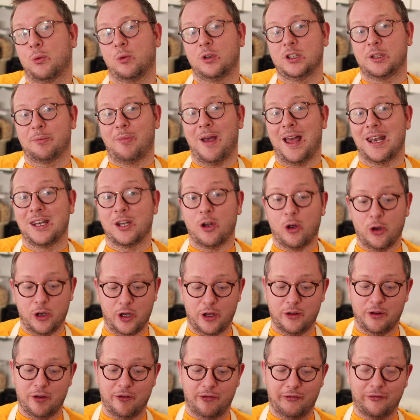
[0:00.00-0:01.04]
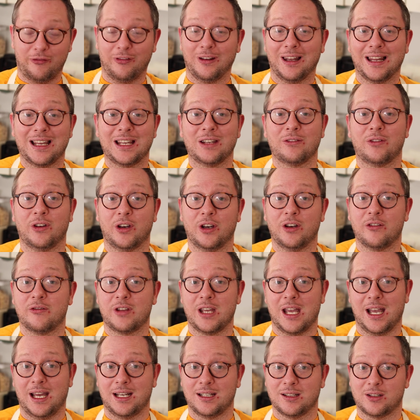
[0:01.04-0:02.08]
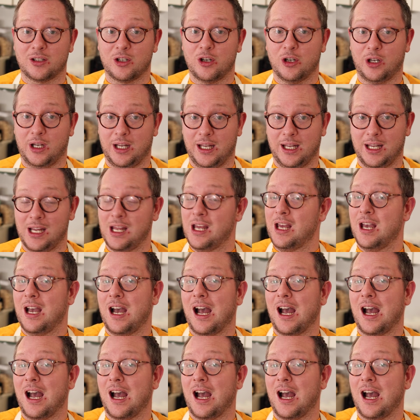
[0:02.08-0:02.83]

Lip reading: will depend on the flavour of the end cookie.